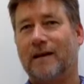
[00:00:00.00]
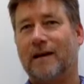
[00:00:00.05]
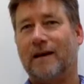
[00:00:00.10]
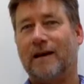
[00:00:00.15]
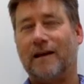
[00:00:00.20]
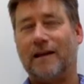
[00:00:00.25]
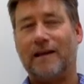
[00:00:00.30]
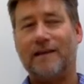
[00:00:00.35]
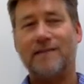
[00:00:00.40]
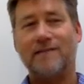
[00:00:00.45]

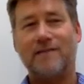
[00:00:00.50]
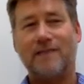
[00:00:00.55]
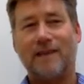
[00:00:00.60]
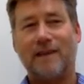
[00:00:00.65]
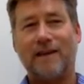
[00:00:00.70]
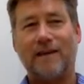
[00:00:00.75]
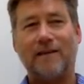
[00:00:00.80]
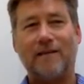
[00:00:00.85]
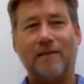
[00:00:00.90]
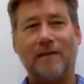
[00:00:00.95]
That's
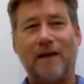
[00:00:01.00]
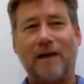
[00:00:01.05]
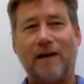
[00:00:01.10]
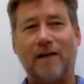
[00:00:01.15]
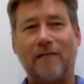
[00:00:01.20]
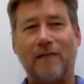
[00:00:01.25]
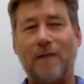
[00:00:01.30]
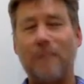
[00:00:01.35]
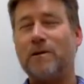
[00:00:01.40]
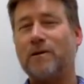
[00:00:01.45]
the
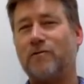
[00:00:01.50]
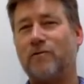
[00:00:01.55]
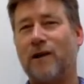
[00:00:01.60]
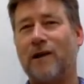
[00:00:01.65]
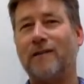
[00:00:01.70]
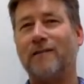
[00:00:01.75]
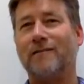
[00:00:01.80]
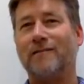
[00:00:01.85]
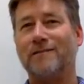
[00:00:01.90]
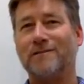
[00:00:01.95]
rapid
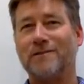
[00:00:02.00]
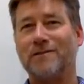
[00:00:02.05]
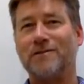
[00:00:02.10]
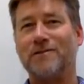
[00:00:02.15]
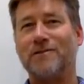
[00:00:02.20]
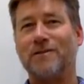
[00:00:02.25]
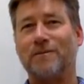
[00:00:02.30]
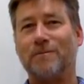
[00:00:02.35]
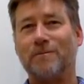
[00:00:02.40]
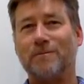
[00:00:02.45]
rail
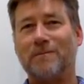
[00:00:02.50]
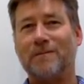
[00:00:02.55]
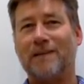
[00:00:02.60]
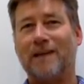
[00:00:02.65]
system.